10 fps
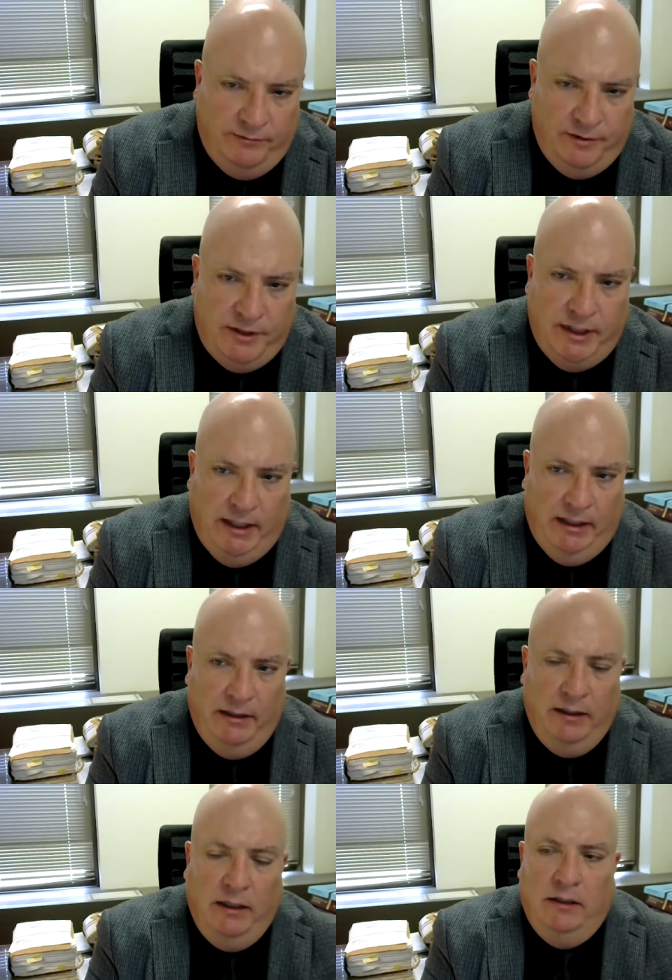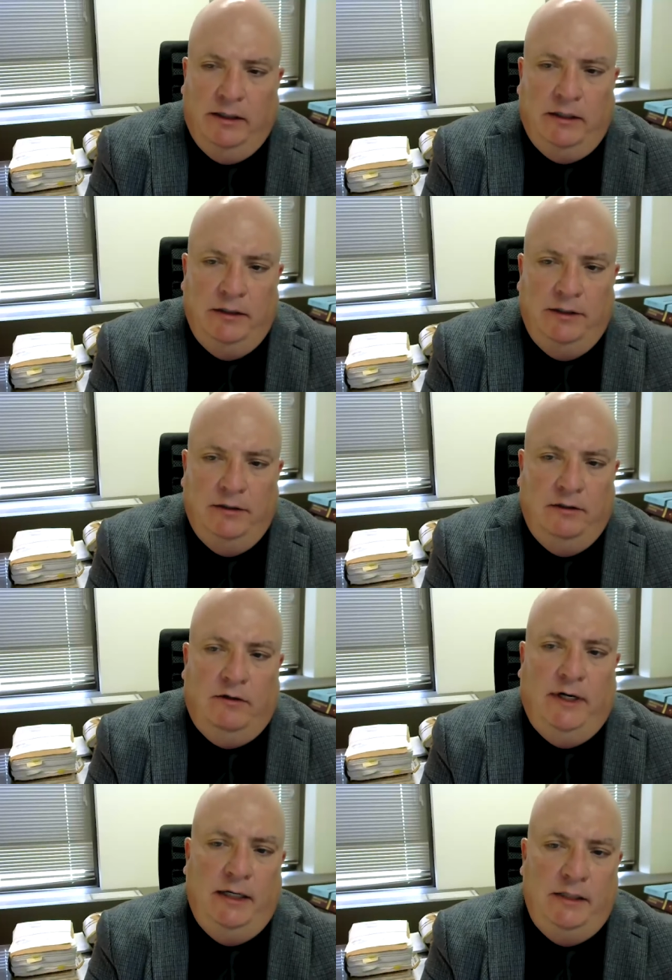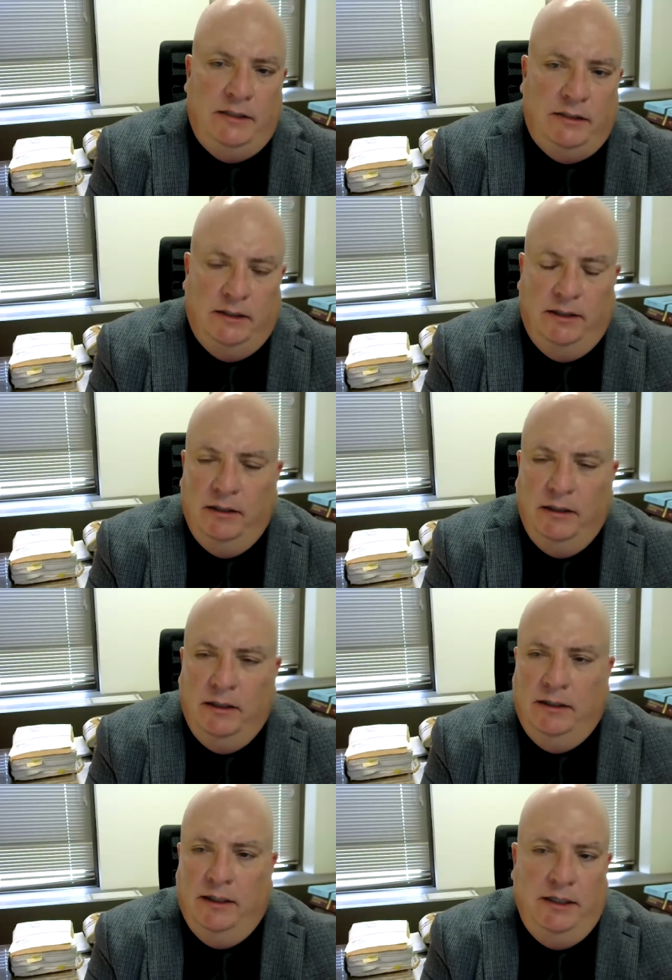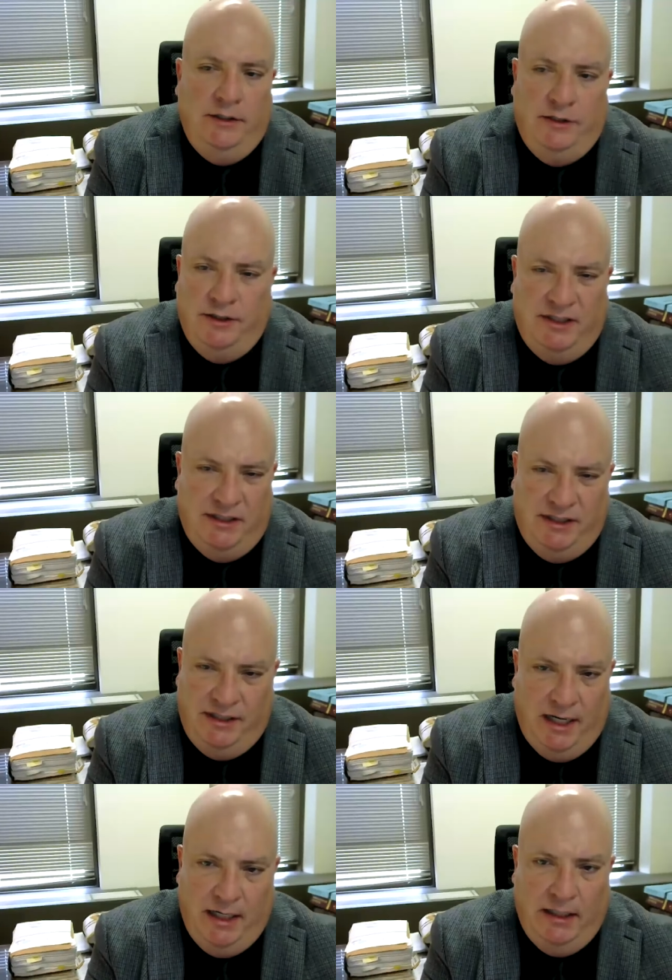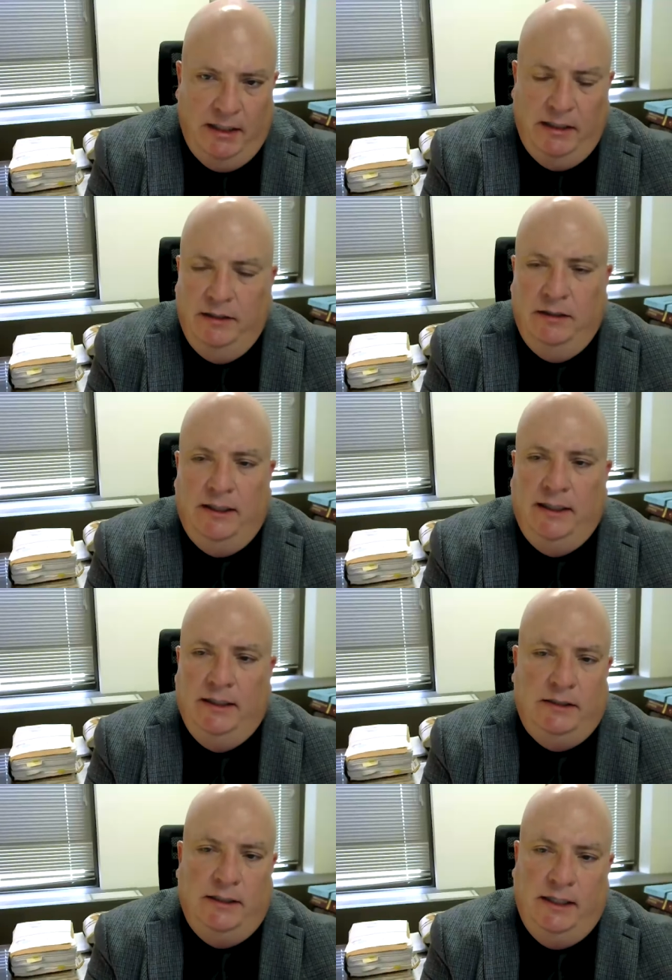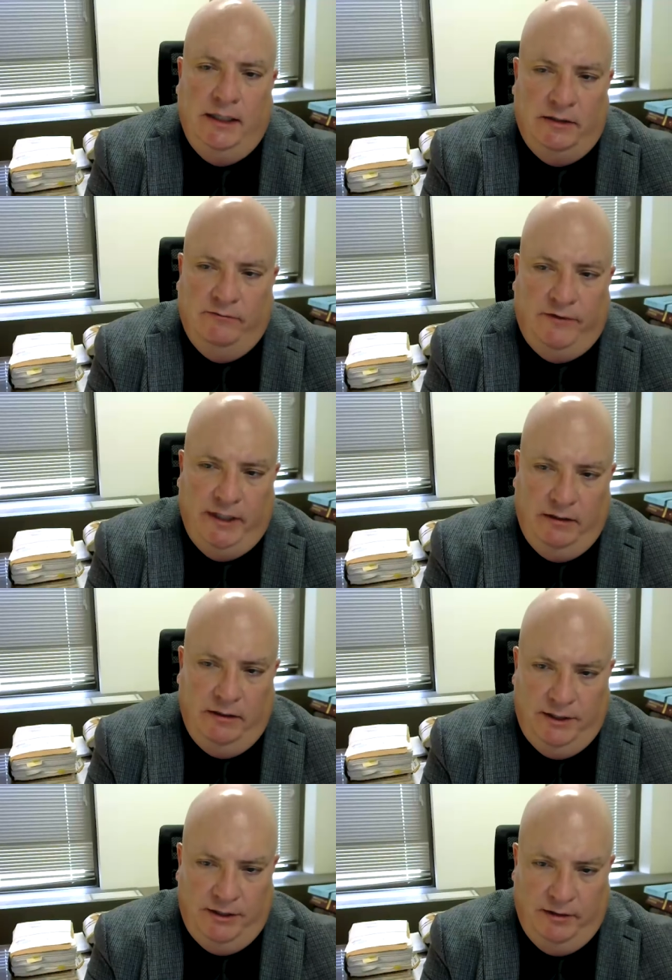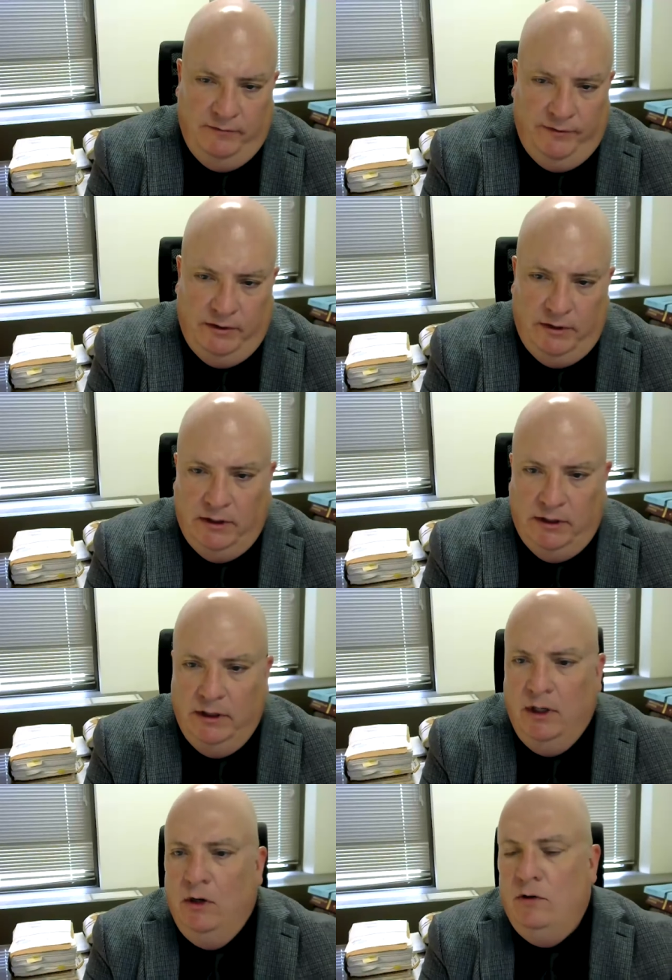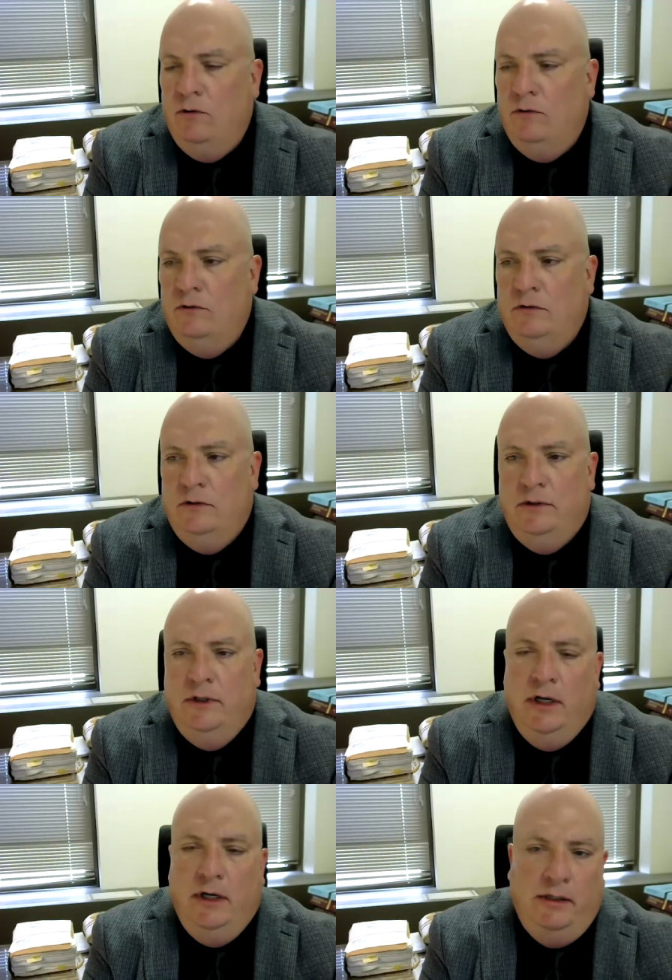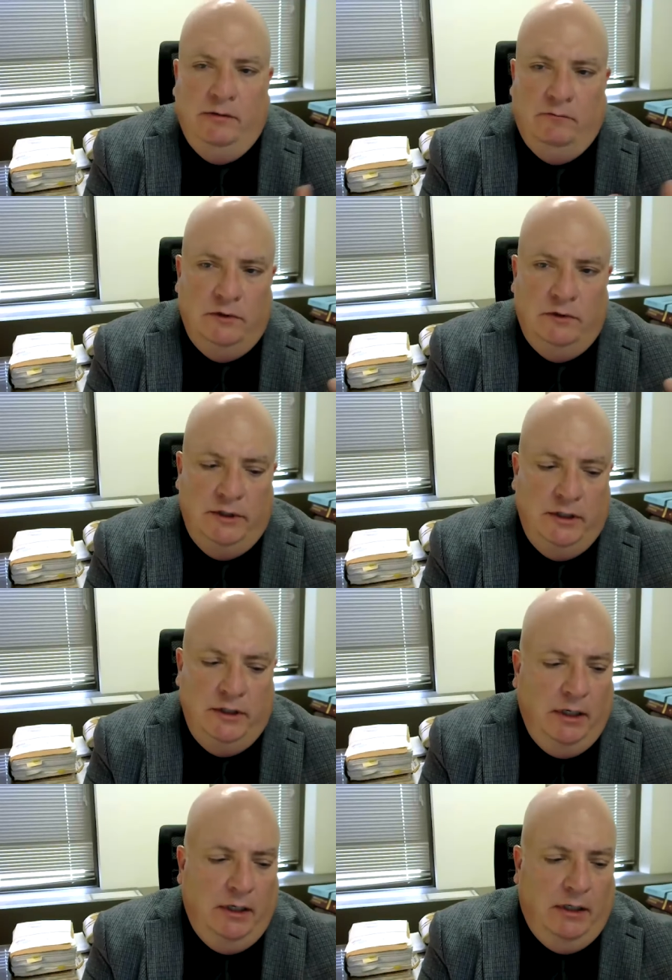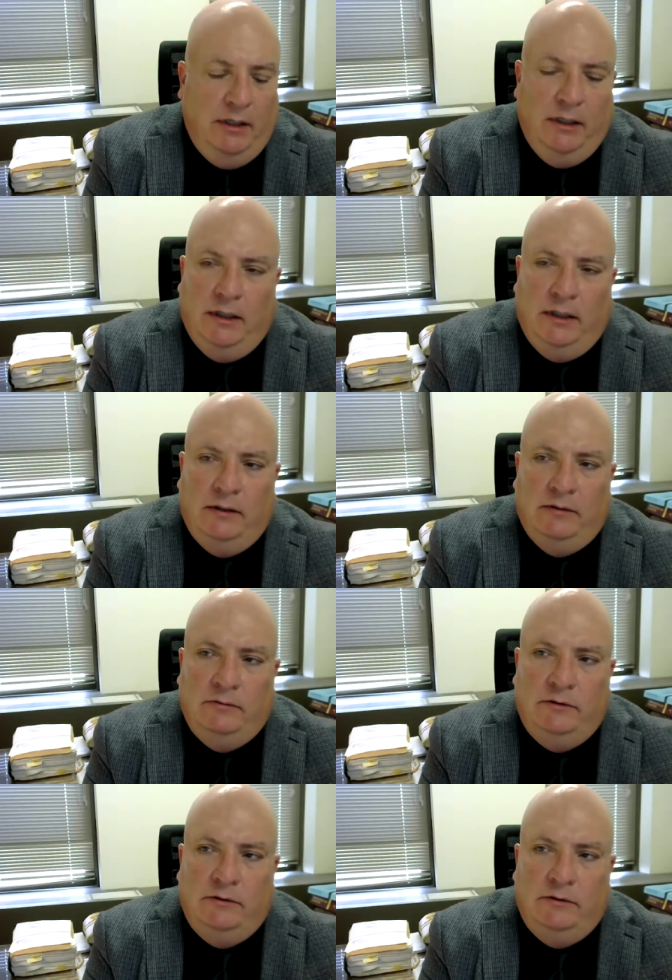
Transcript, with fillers: for saying, telling her grandson that he should stay in the United States in violation of the law, or it would uh,